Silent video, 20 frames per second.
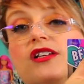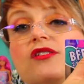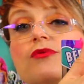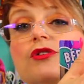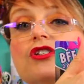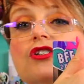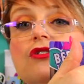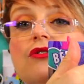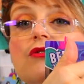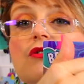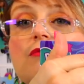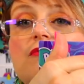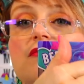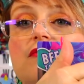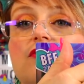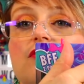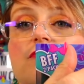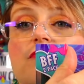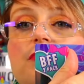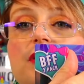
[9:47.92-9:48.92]
is we do
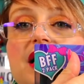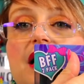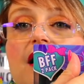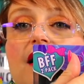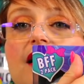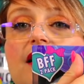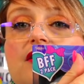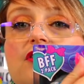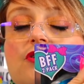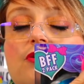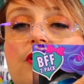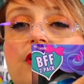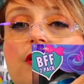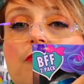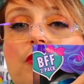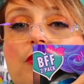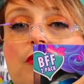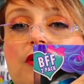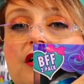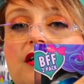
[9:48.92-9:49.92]
behind door
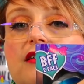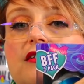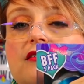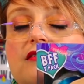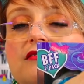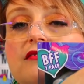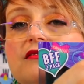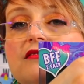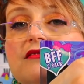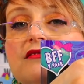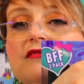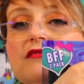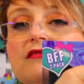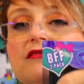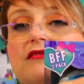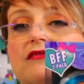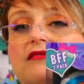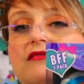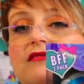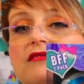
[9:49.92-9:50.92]
number one.
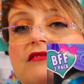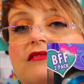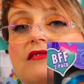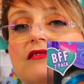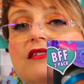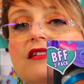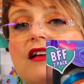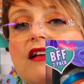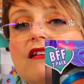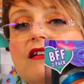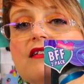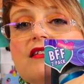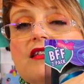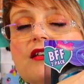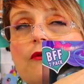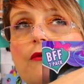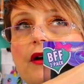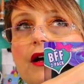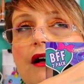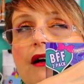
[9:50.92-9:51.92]
Let's
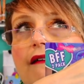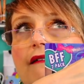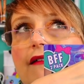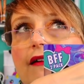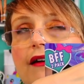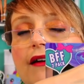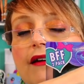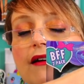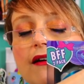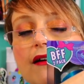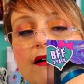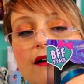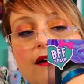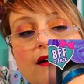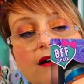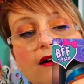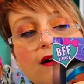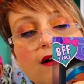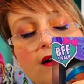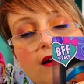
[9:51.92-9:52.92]
see what we
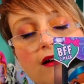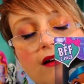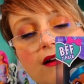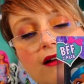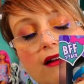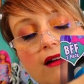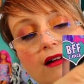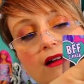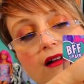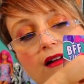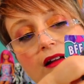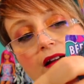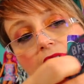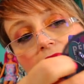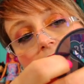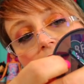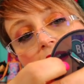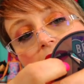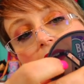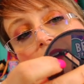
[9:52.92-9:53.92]
got.
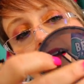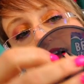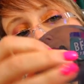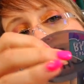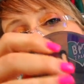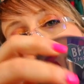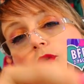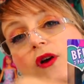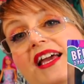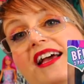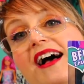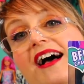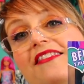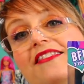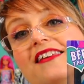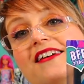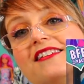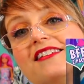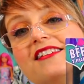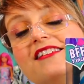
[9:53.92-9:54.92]
We got
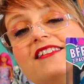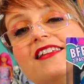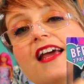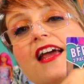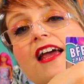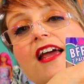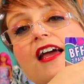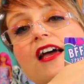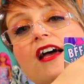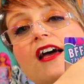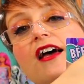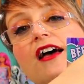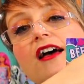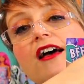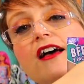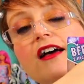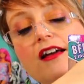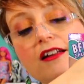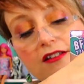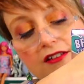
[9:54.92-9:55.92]
the
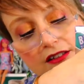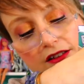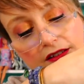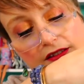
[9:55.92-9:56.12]
stand.